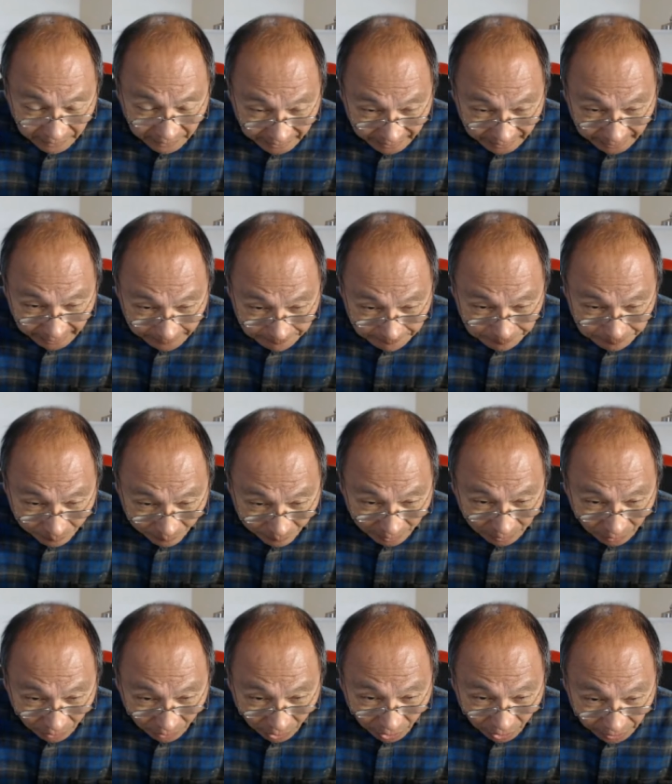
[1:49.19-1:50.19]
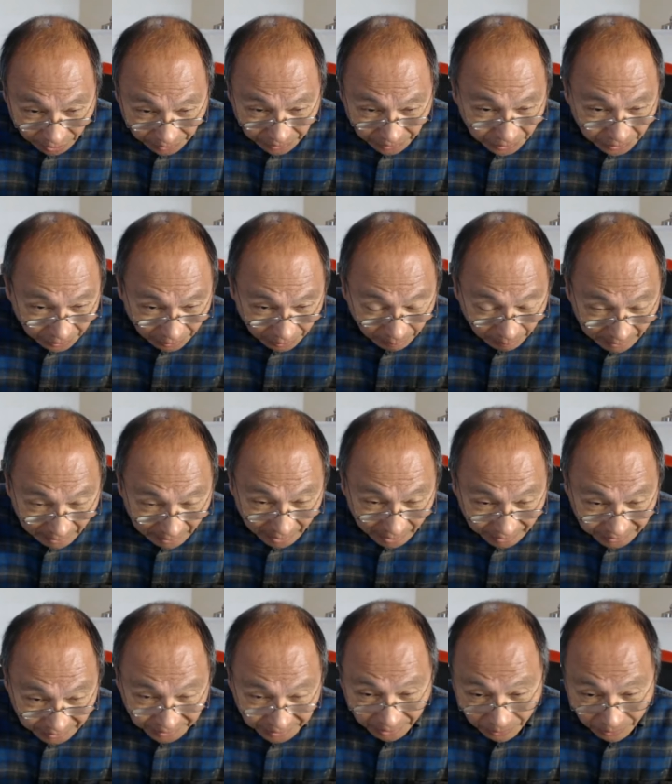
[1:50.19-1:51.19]
the longer term
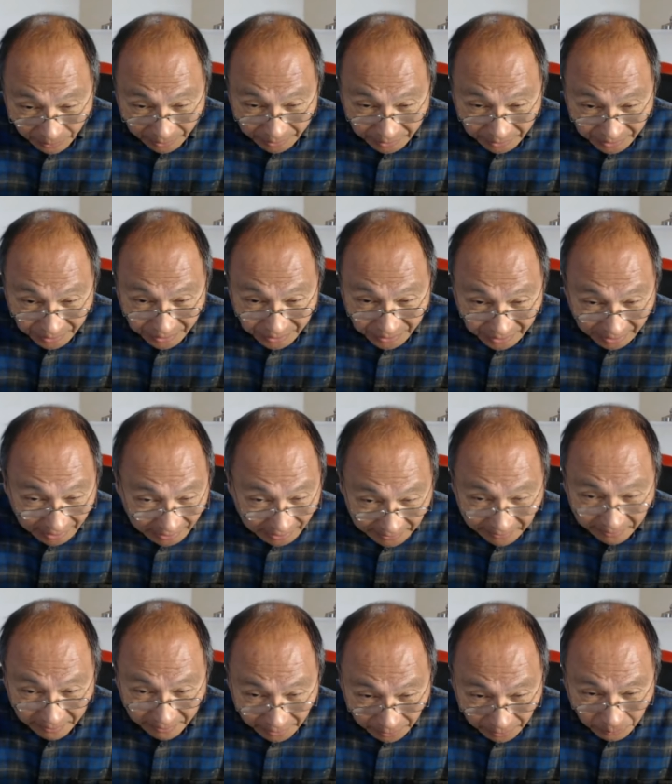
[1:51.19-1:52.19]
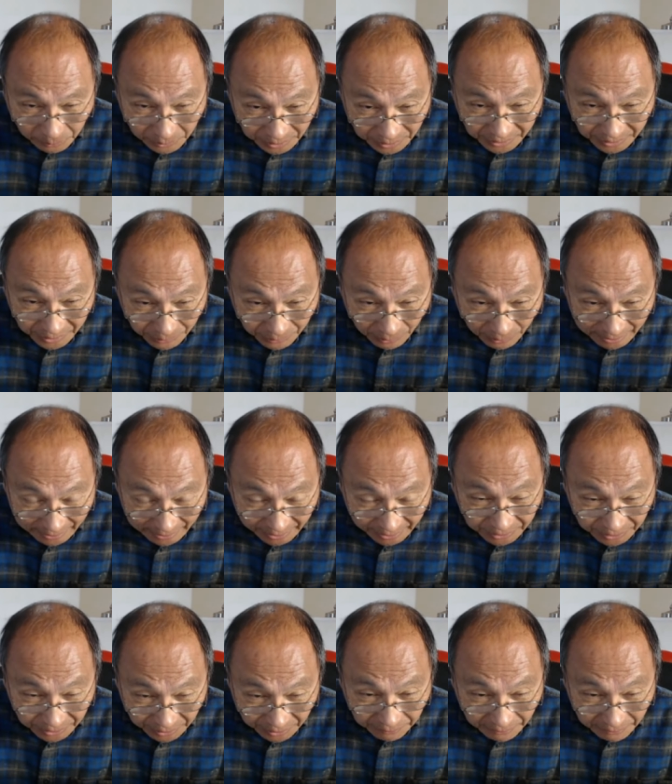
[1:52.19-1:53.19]
consequences, I think, was the
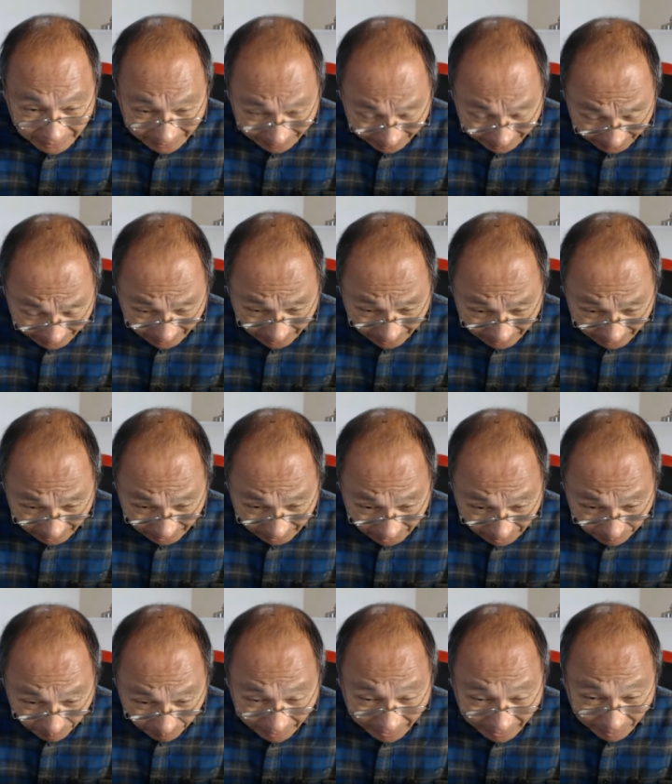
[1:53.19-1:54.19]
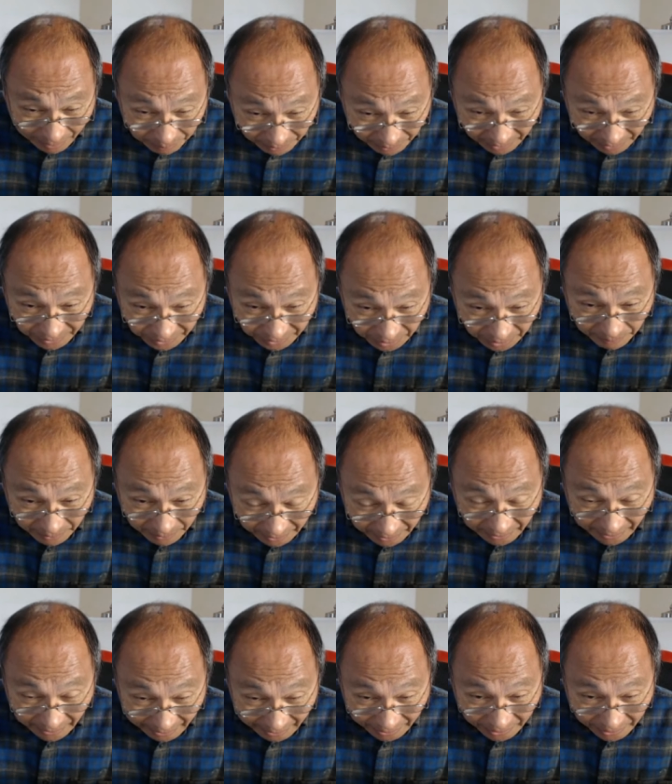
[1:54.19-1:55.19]
rise of uh, populism in the
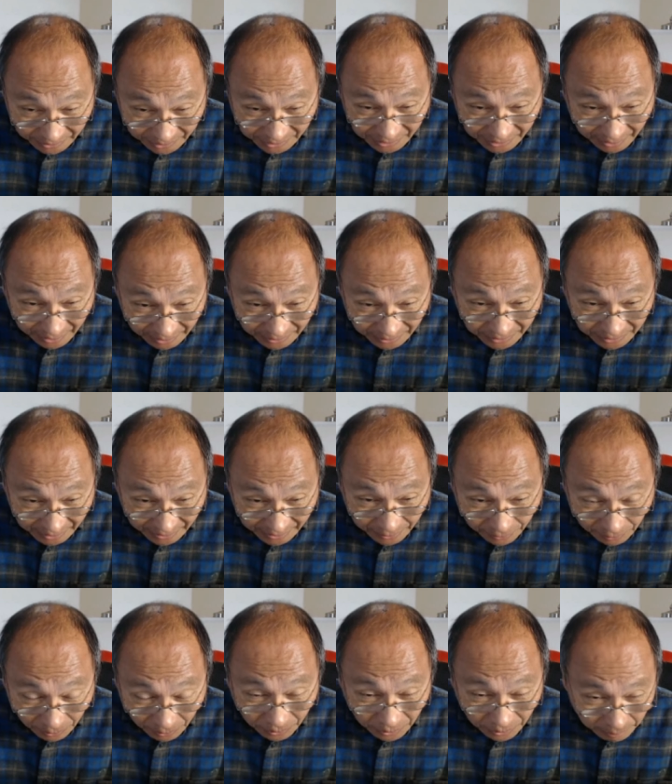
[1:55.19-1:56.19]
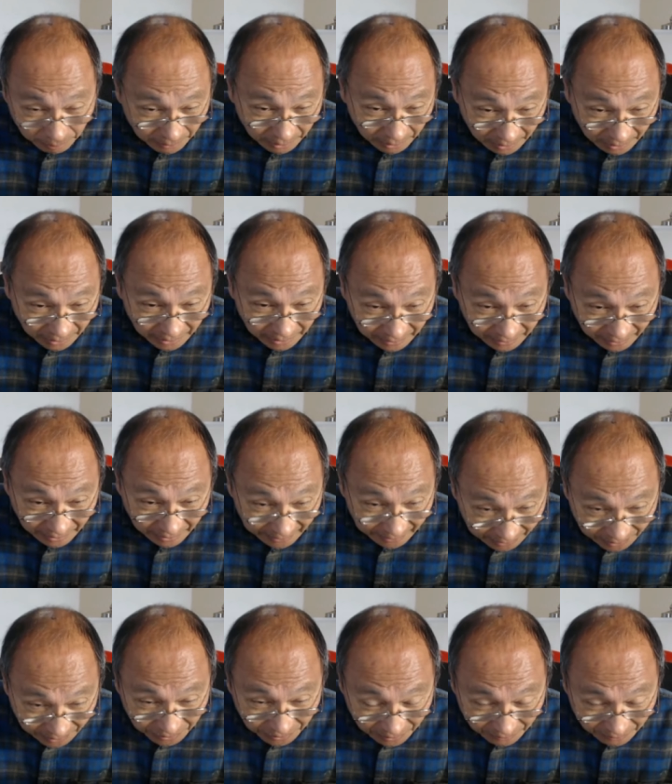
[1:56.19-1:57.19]
United States and ultimately the
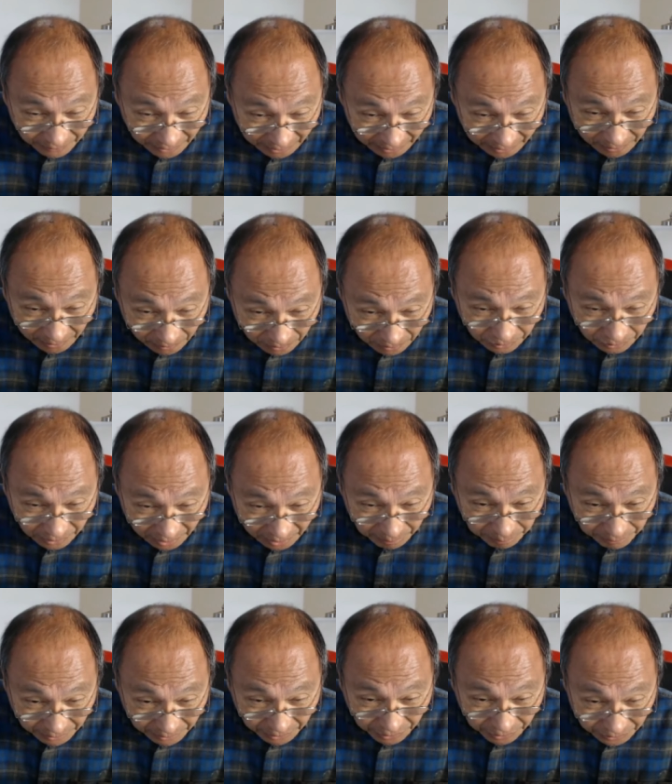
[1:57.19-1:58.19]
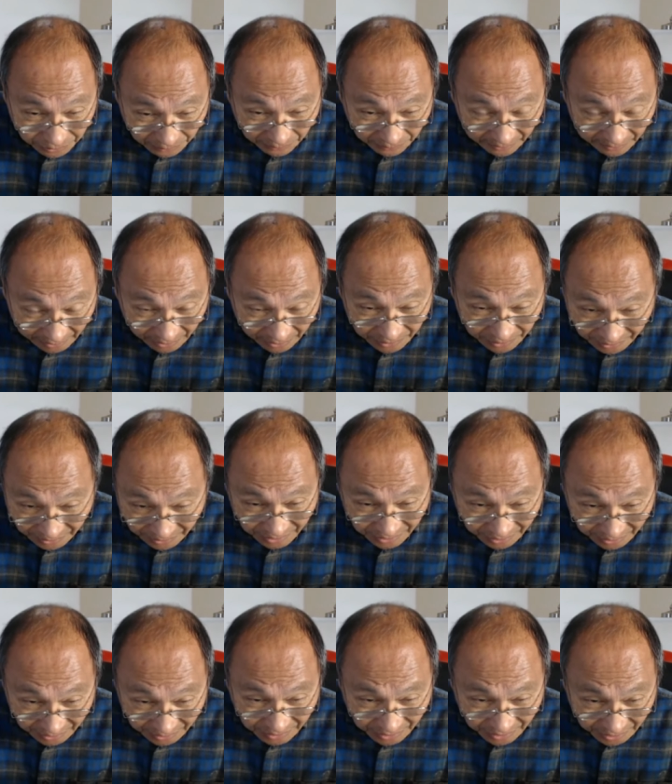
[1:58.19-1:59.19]
election of Donald Trump in
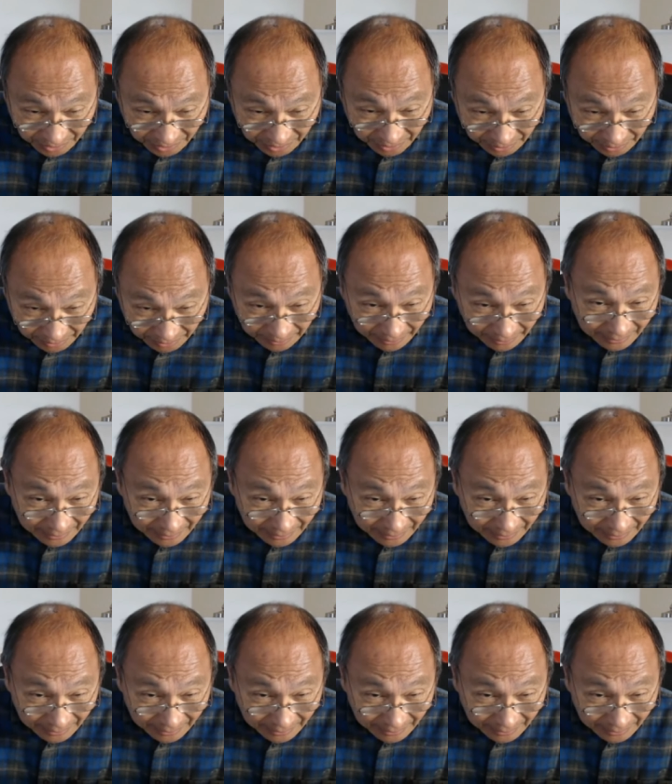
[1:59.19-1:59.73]
2016.